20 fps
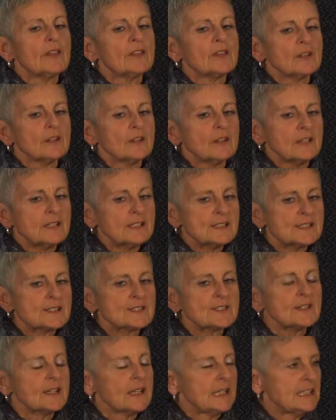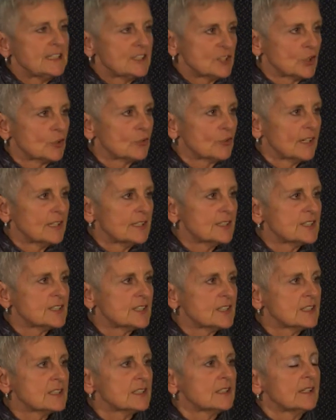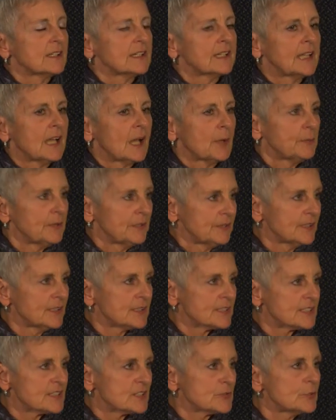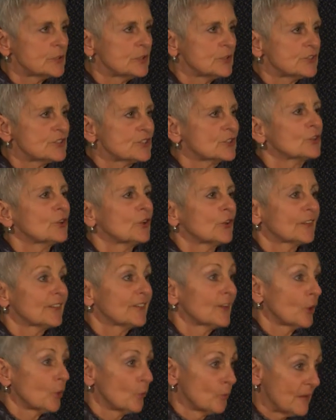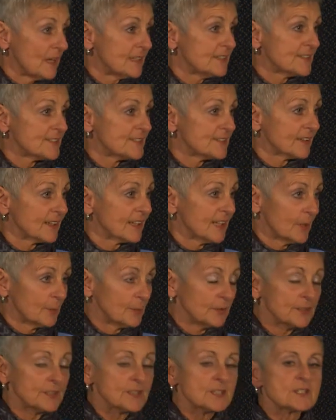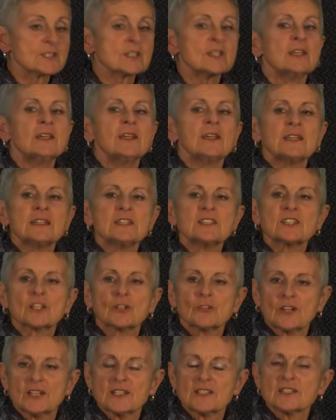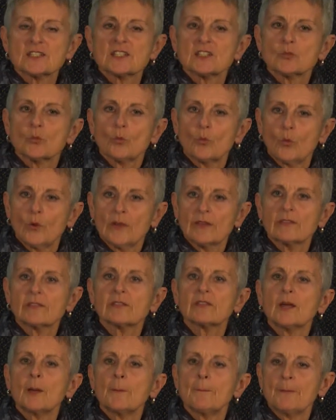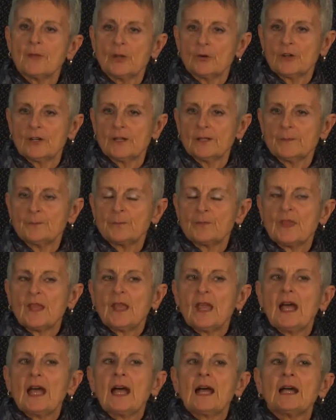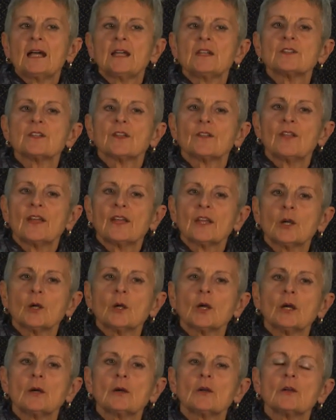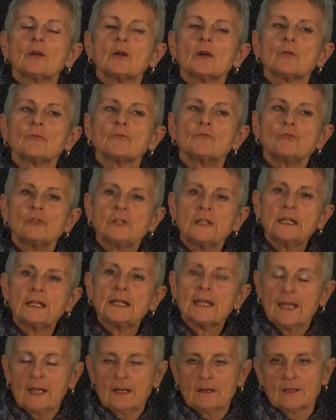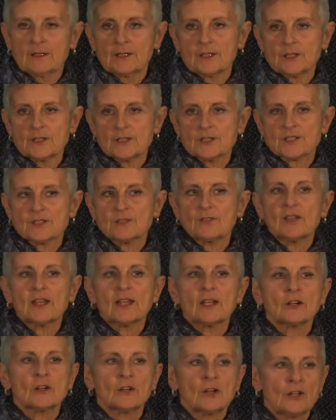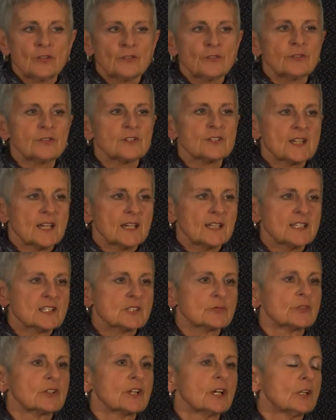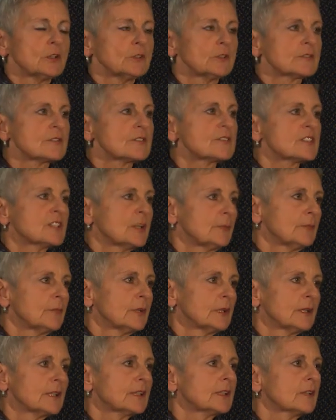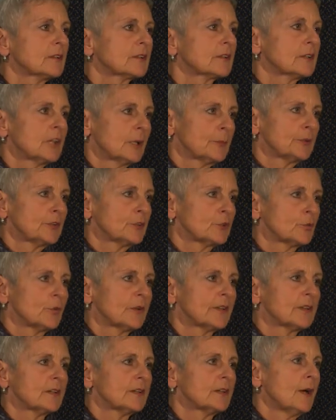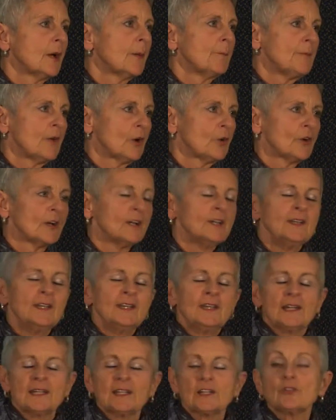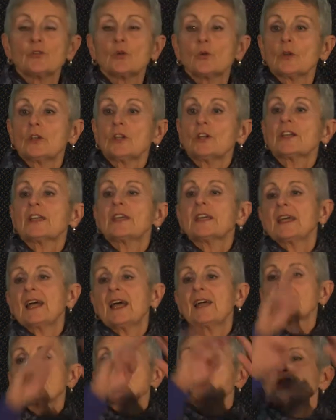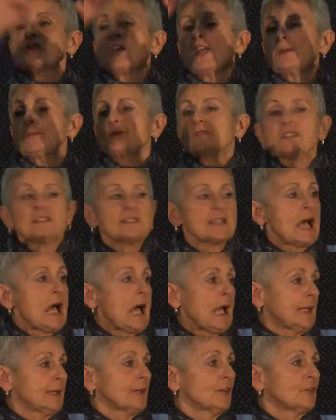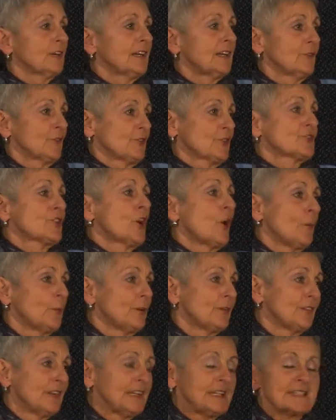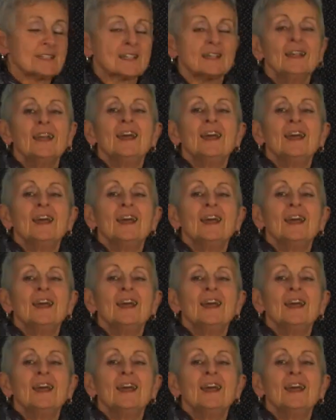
there is the integrated cabinet, as we used to call it, the old medicine cabinet, integrated with a mirror. And they are really elegant. They are gone the days with a whole timber little cupboard with a mirror, and if you were lucky, it had a shape design around the top of it.